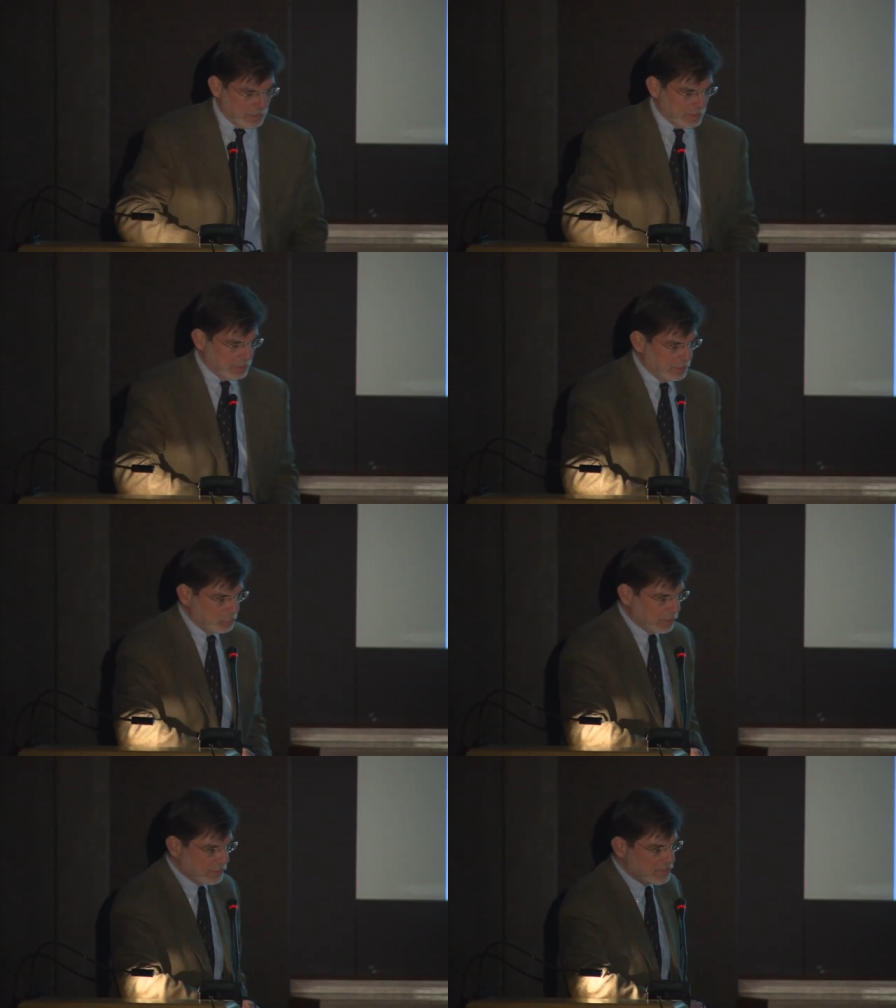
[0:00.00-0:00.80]
And here
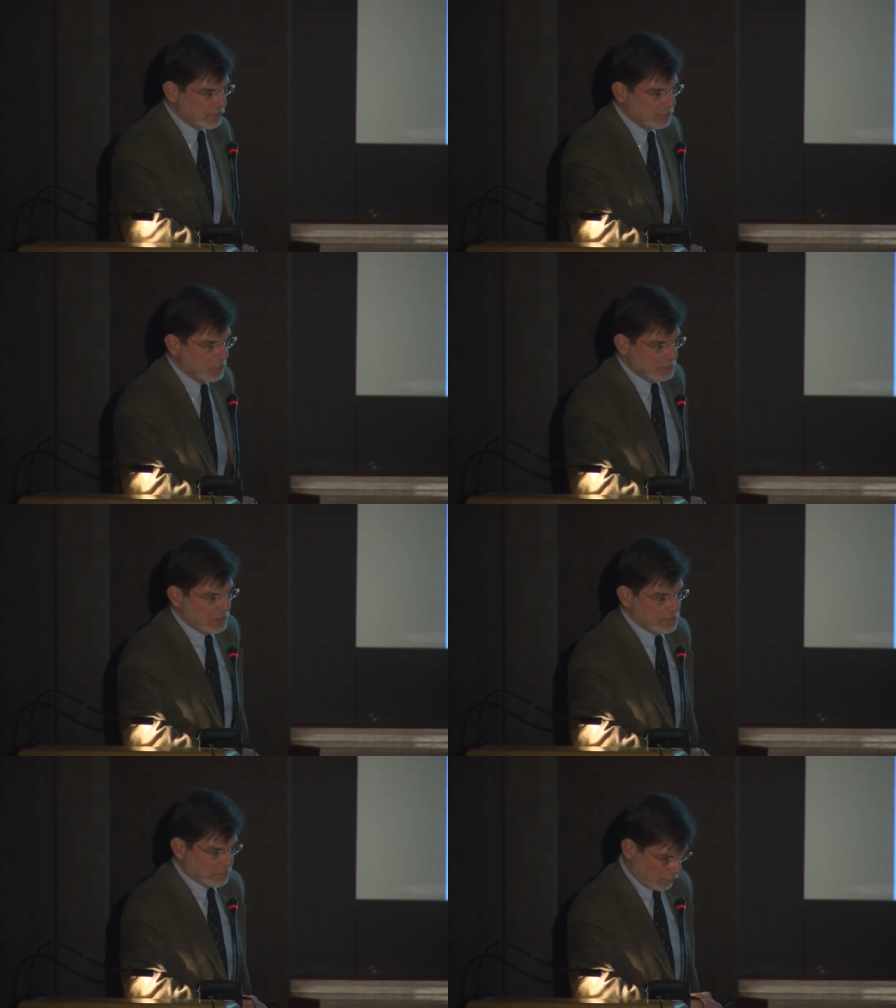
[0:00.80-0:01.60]
we have some
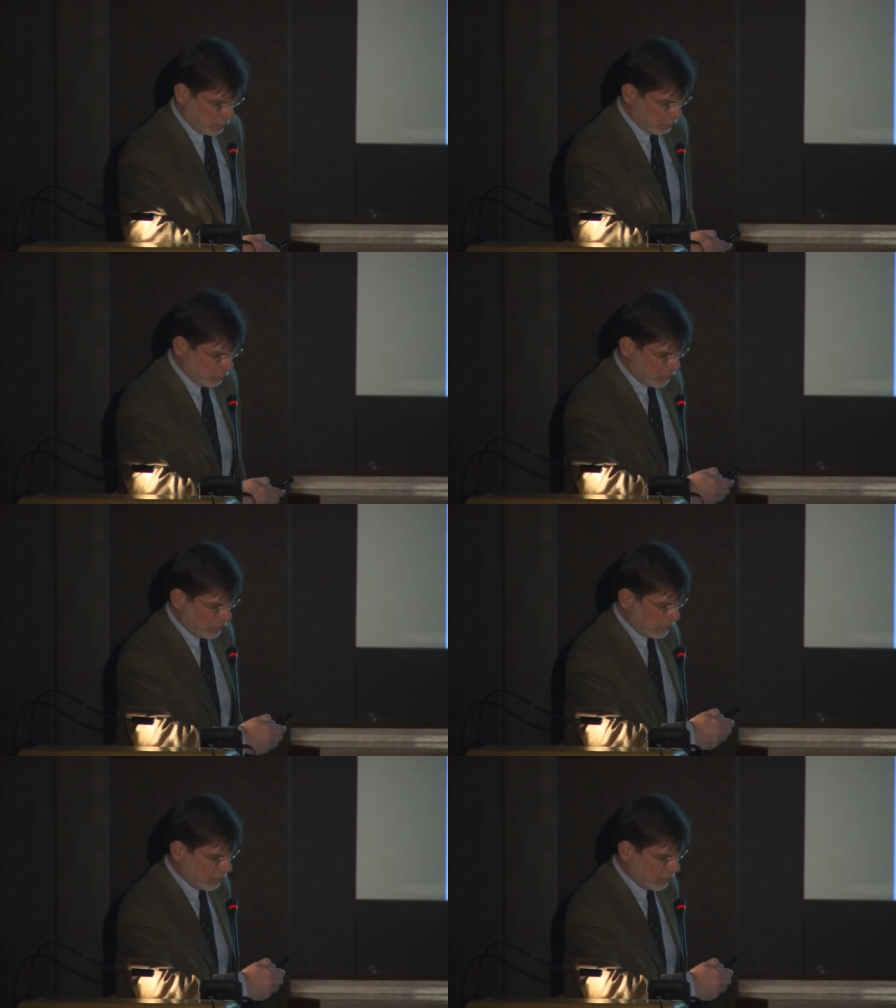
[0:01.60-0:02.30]
domestic robots.